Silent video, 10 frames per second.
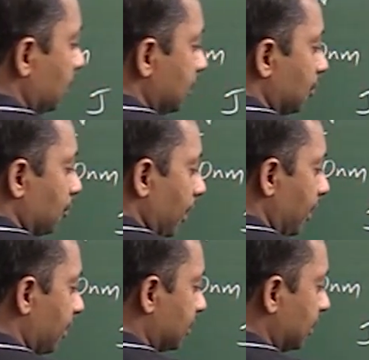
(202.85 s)
So
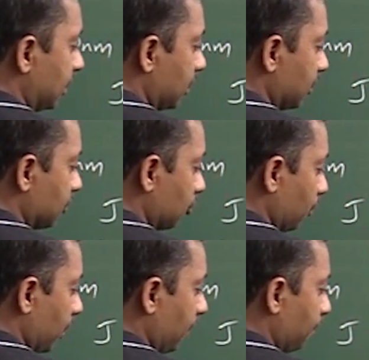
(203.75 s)
energy turns out to
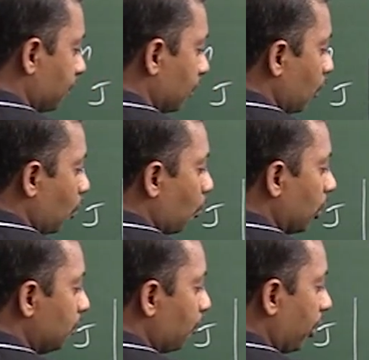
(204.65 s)
be
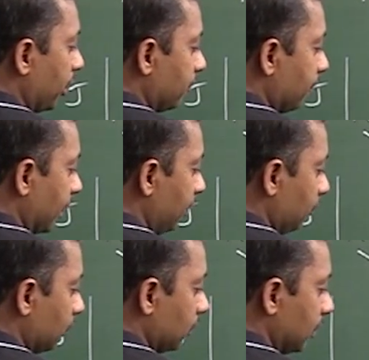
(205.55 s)

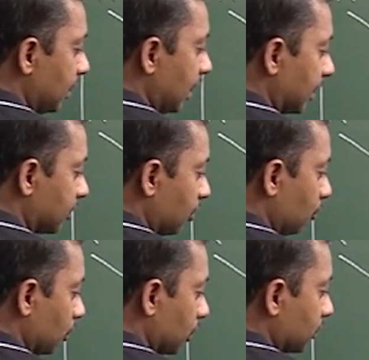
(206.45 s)
1.5 electron
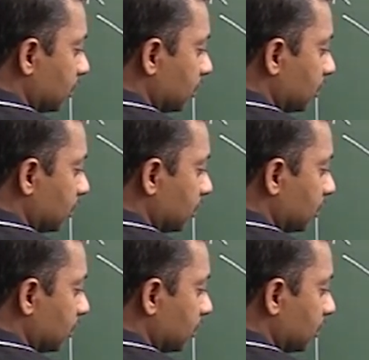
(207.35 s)
volt.